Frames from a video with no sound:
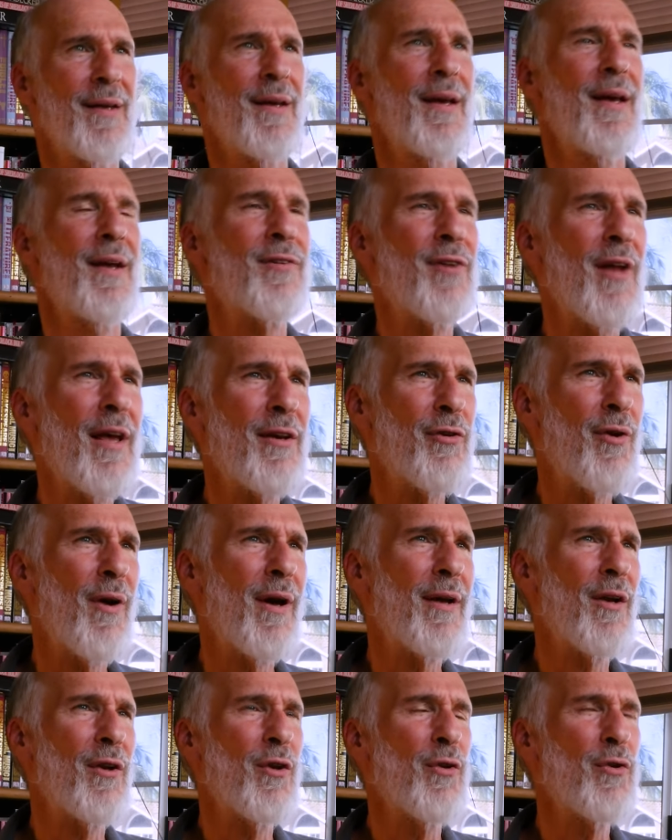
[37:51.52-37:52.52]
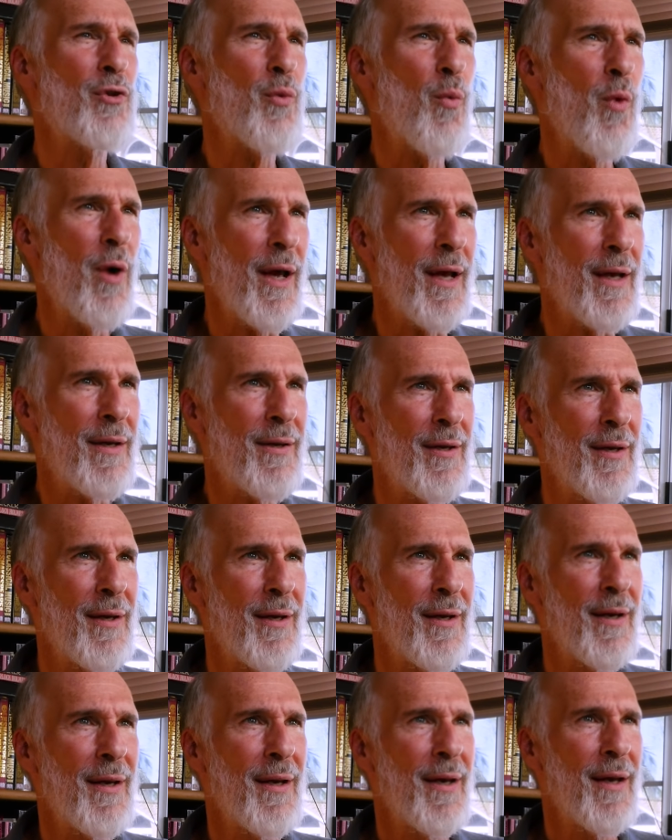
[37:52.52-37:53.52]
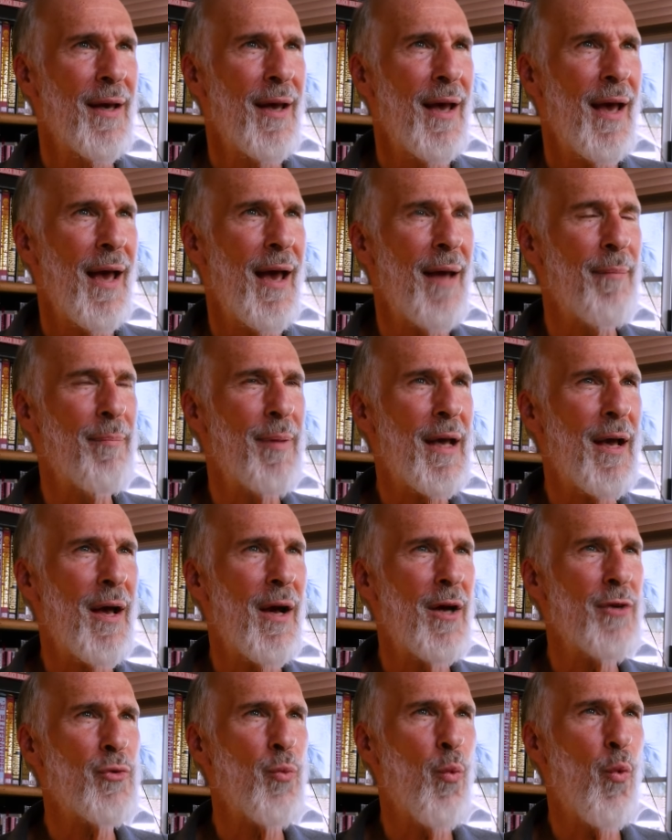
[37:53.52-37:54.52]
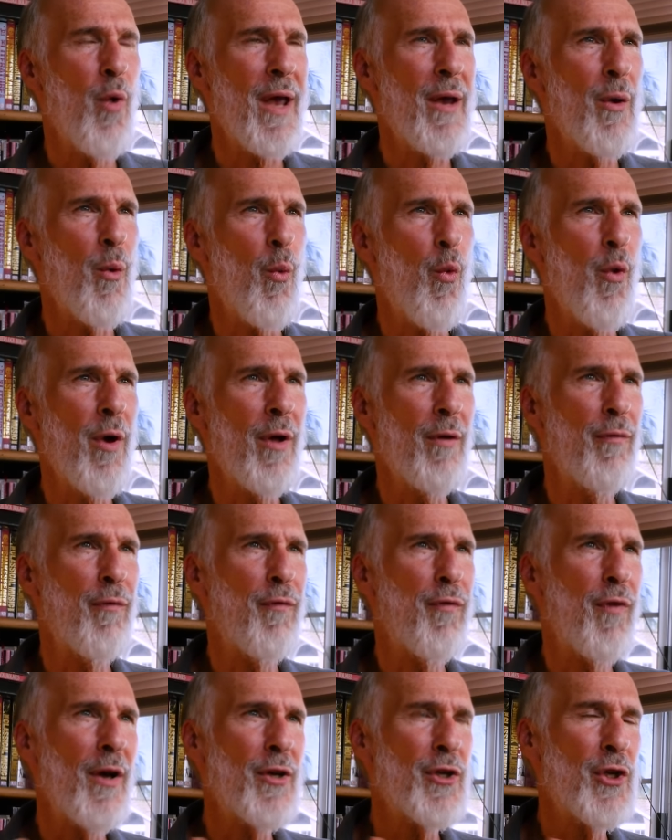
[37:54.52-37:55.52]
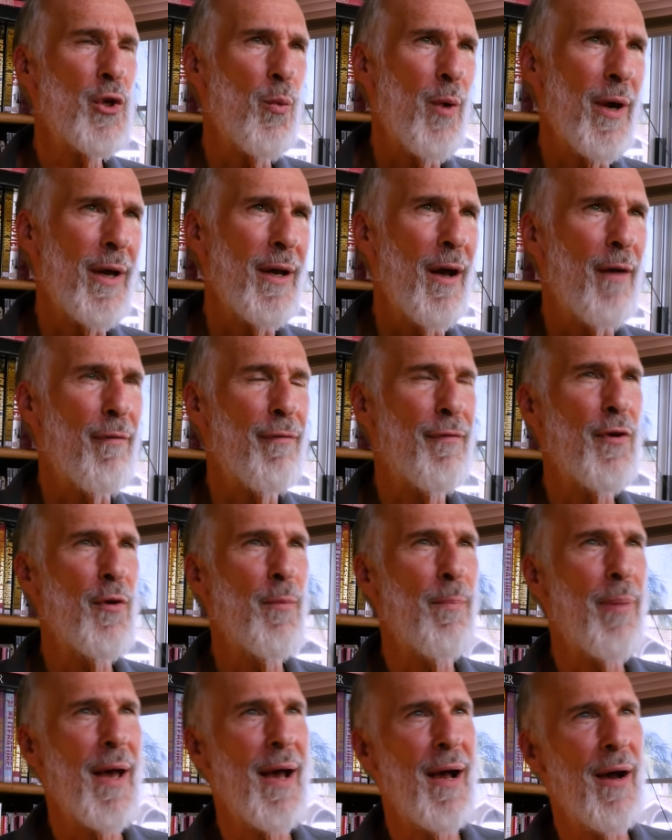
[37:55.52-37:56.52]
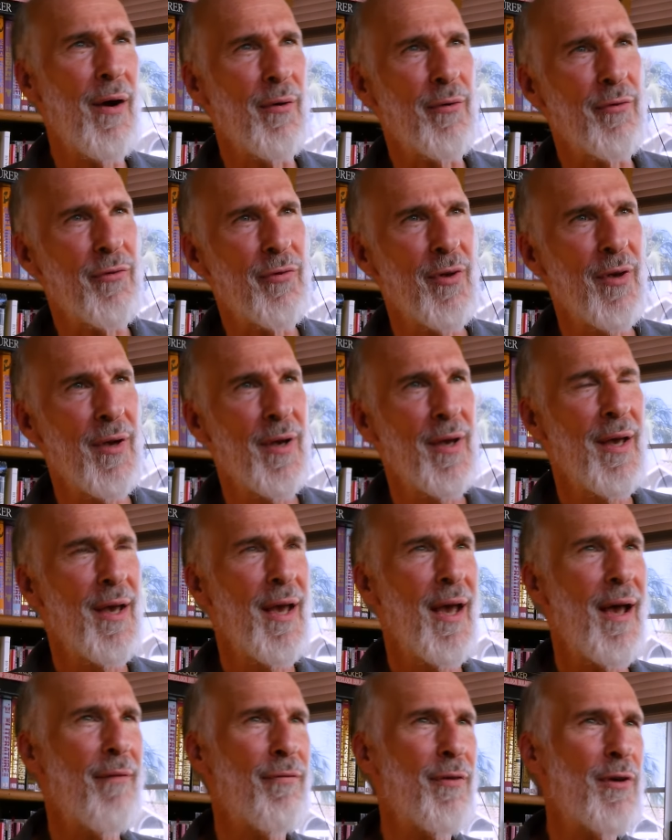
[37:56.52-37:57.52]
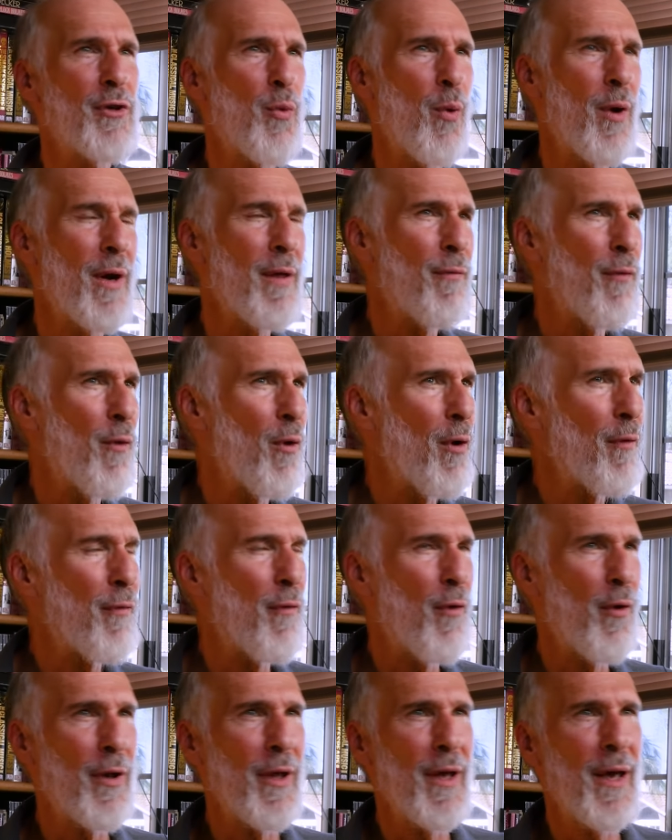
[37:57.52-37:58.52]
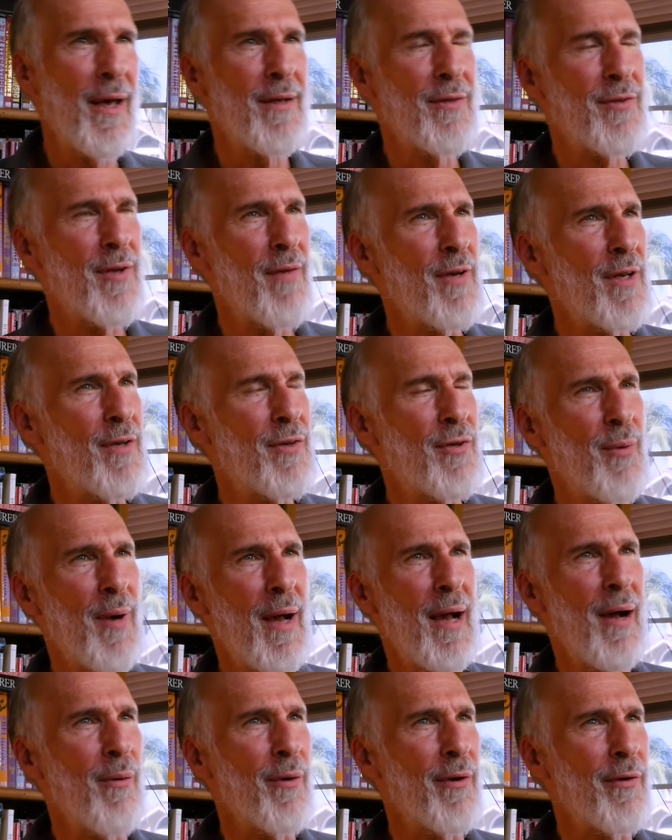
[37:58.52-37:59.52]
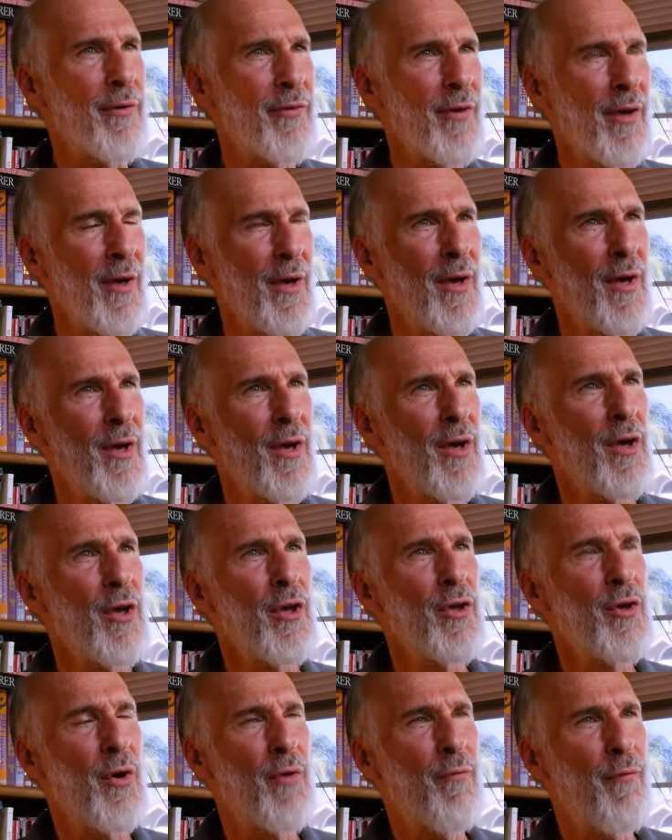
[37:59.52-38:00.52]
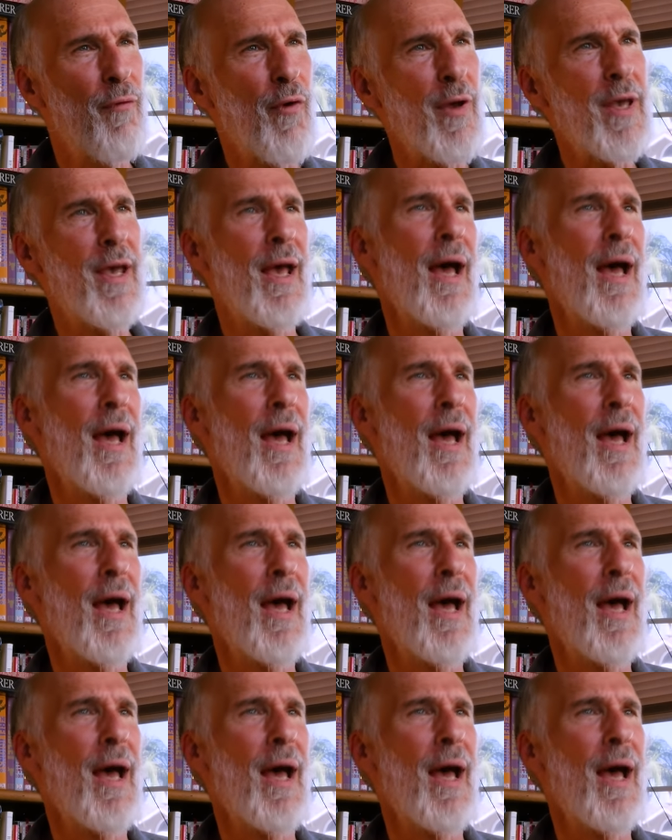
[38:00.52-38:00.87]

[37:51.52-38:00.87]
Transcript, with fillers: It's like trying to lose weight, and because weight will fluctuate a few pounds every yeah. 24, 48, 72 hours, you freak